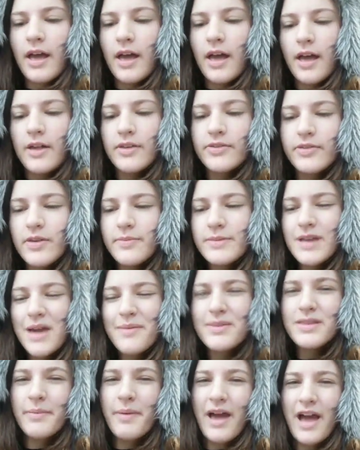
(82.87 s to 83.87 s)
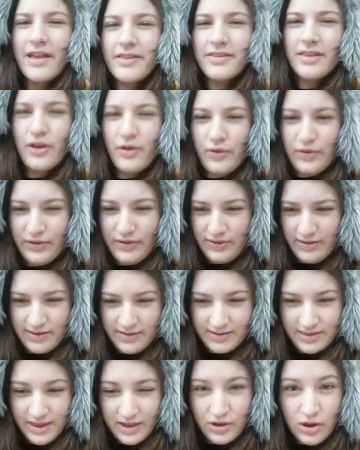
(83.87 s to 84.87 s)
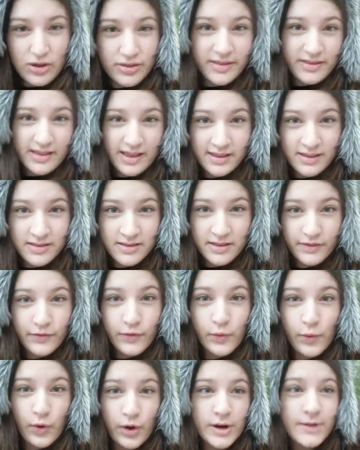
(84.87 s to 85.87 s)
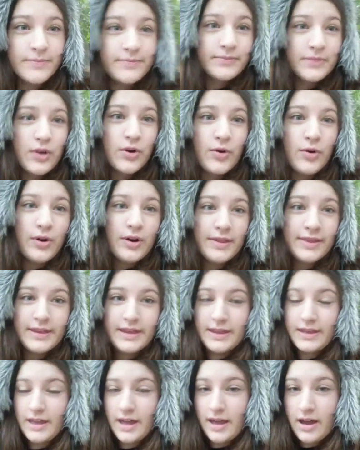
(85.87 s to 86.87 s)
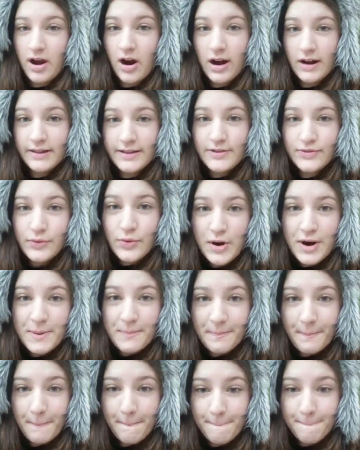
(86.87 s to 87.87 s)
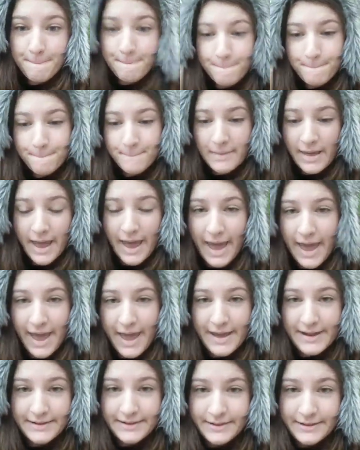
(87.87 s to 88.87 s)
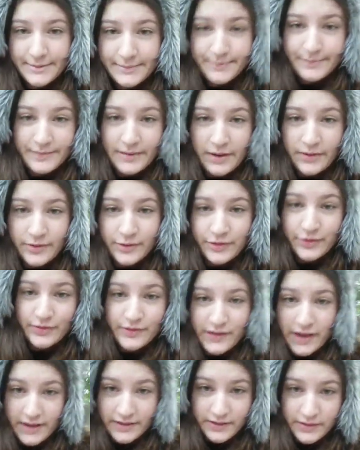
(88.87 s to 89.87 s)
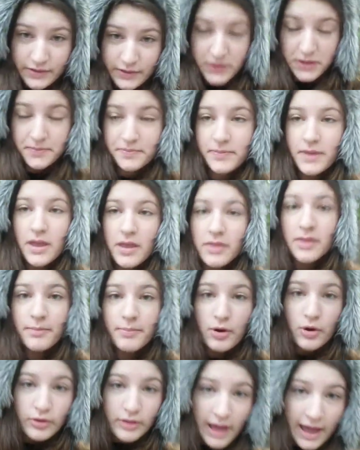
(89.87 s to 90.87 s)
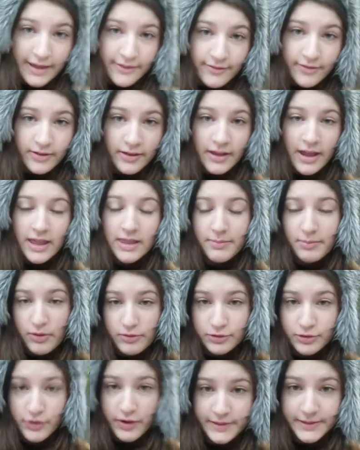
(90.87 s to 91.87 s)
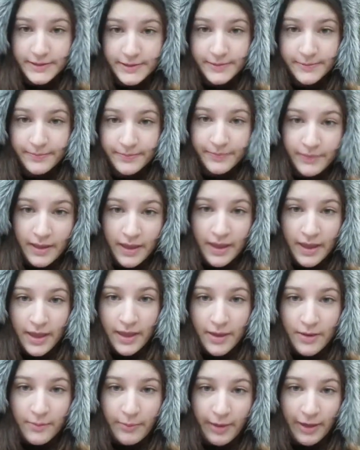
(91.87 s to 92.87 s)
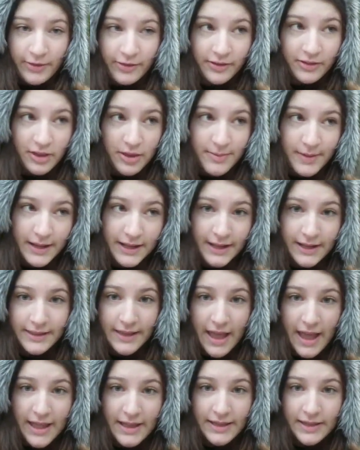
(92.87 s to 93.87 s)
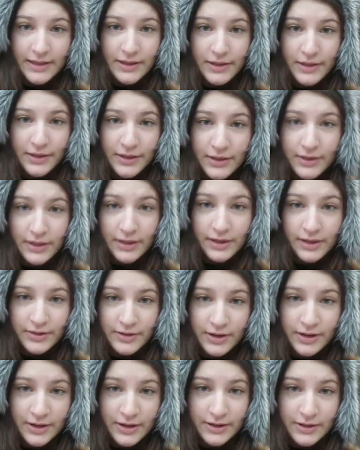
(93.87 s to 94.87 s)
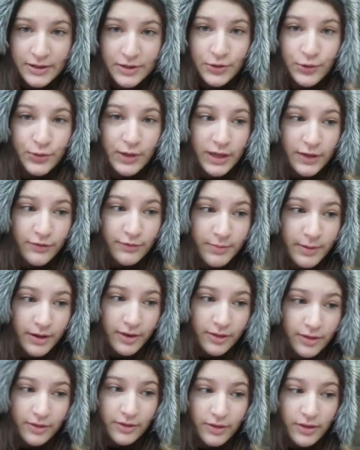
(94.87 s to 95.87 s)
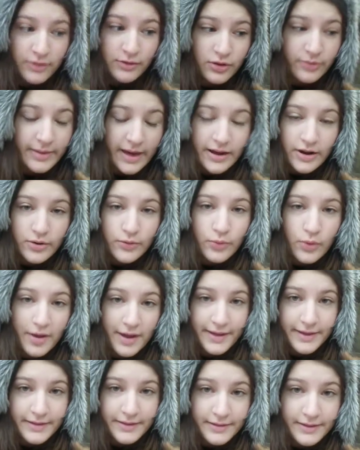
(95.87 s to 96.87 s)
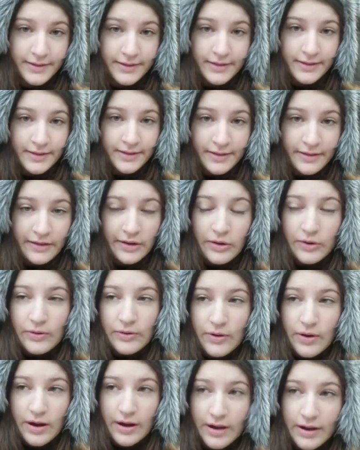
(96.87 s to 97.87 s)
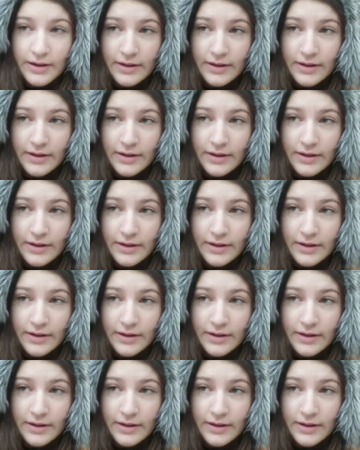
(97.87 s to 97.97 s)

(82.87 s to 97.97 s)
sometime in the past there was this thing called the Second Civil War, or the Heartland War, and there was 2 sides to it, the pro-life and the pro-choice, basically meaning that either you give birth no matter what, or